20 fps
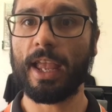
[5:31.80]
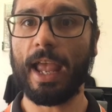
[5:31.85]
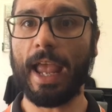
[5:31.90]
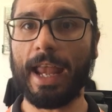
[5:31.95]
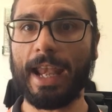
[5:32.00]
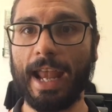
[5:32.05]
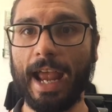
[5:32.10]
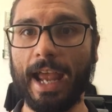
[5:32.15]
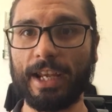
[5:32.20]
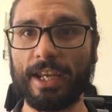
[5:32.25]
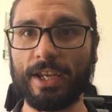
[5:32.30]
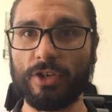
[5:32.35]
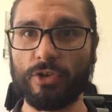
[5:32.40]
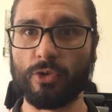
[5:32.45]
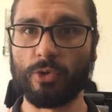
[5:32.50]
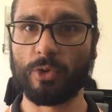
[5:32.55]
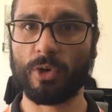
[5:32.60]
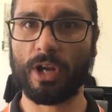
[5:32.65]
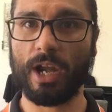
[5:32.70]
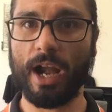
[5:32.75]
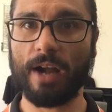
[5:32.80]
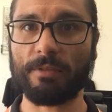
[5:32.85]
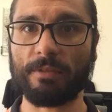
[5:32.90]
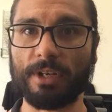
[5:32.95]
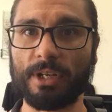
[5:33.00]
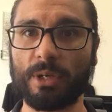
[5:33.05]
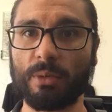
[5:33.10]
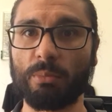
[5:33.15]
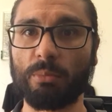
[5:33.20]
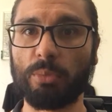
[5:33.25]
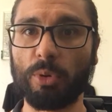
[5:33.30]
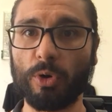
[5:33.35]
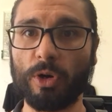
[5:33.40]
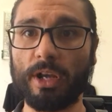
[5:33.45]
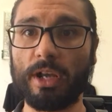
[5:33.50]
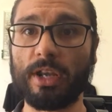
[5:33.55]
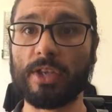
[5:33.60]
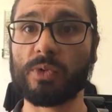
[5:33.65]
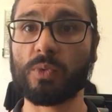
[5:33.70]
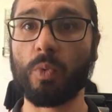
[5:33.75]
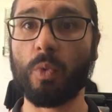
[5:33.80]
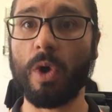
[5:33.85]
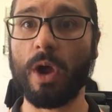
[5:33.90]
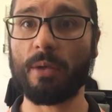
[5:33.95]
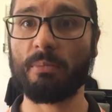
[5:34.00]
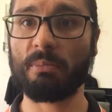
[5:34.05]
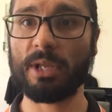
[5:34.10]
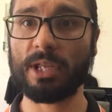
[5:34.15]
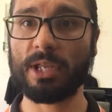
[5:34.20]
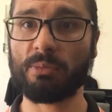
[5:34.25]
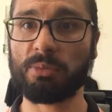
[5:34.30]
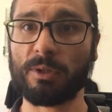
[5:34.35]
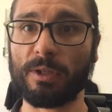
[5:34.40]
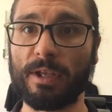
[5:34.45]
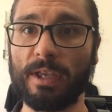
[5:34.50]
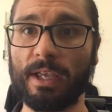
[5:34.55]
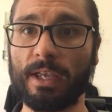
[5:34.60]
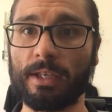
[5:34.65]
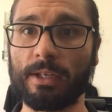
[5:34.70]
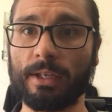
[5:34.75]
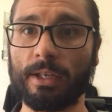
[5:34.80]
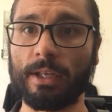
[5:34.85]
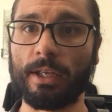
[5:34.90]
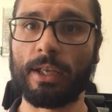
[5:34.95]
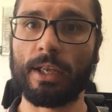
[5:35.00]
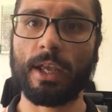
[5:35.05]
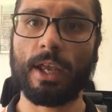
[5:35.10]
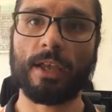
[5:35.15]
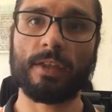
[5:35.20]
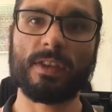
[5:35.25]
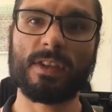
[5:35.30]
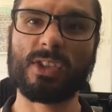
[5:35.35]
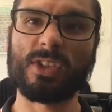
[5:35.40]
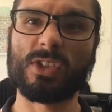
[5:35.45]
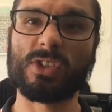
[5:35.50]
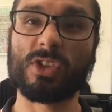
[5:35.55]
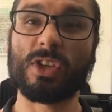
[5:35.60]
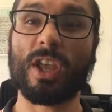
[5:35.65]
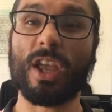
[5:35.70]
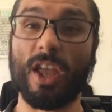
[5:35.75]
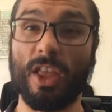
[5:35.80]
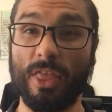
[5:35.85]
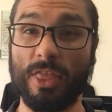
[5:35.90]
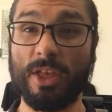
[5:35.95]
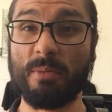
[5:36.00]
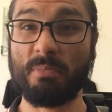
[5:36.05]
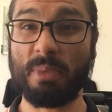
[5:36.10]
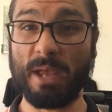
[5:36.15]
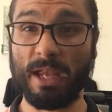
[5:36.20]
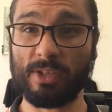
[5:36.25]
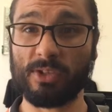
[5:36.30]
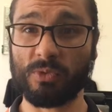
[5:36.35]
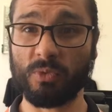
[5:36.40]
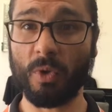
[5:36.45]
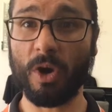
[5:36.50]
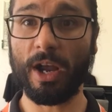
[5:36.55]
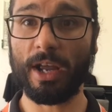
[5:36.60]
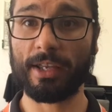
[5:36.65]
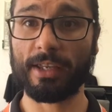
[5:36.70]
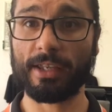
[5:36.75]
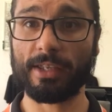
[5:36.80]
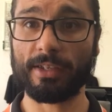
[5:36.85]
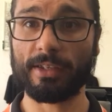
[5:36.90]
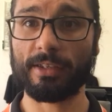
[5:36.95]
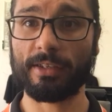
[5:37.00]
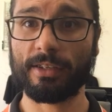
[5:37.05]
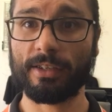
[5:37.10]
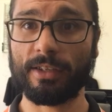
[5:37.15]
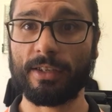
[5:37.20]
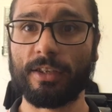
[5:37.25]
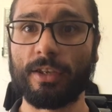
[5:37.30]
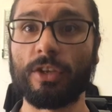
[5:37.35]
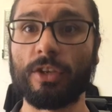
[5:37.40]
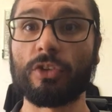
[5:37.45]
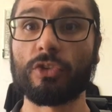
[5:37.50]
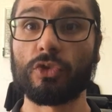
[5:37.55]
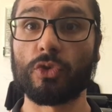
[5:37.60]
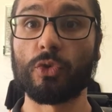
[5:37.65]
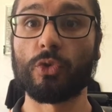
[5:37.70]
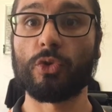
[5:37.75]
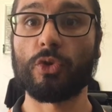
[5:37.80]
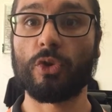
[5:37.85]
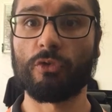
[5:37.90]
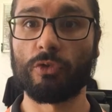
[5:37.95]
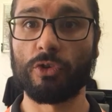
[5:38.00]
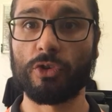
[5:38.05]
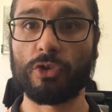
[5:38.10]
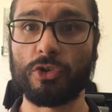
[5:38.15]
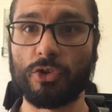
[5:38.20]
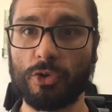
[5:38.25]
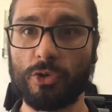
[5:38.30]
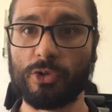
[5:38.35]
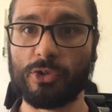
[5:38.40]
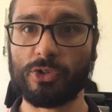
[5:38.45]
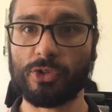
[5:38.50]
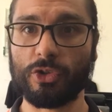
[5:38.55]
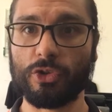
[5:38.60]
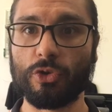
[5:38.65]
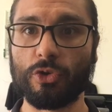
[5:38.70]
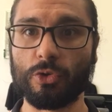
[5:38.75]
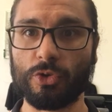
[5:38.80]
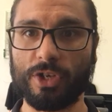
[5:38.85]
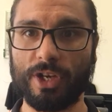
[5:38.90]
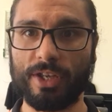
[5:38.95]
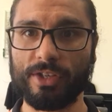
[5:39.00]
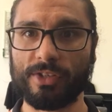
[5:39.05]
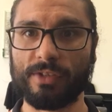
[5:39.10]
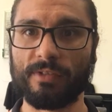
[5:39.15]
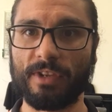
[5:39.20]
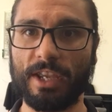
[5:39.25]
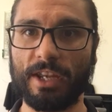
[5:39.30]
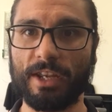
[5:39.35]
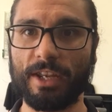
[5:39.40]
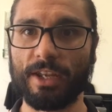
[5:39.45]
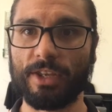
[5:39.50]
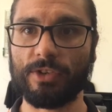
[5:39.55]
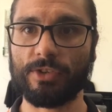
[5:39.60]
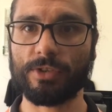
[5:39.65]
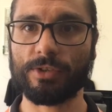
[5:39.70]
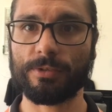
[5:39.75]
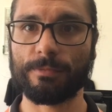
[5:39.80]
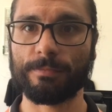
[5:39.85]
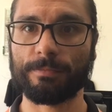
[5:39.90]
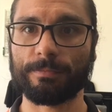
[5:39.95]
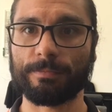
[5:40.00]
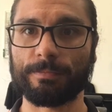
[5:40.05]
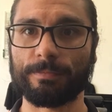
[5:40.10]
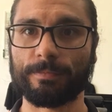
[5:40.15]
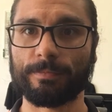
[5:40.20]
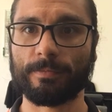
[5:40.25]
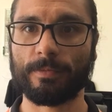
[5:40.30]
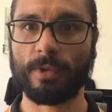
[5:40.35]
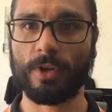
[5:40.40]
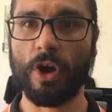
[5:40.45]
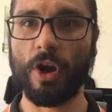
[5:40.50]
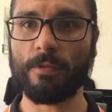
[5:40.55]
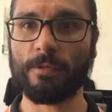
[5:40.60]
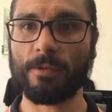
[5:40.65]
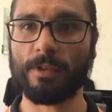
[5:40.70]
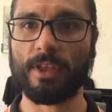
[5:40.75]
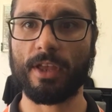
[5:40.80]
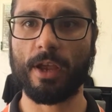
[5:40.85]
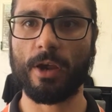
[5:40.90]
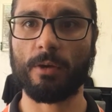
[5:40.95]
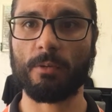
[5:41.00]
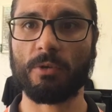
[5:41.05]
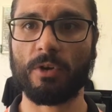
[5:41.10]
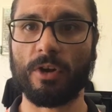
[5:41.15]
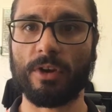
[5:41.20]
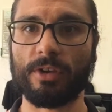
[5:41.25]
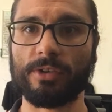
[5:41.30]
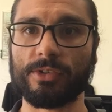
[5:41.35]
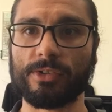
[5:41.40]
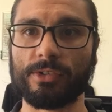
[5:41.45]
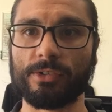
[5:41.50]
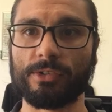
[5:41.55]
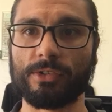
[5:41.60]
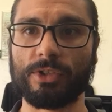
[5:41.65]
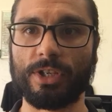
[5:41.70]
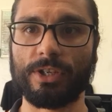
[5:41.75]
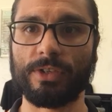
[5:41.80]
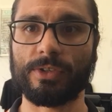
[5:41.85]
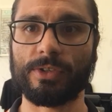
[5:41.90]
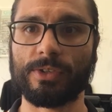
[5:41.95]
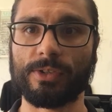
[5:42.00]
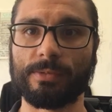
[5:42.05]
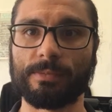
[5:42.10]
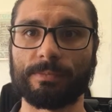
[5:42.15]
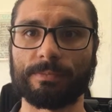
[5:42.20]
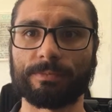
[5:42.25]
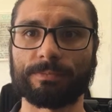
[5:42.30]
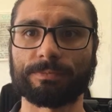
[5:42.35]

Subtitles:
and adding your recovery. Put it as one big plan, and this is the best way to reduce your chances of getting injured. Hopefully that helped, guys. Cheers.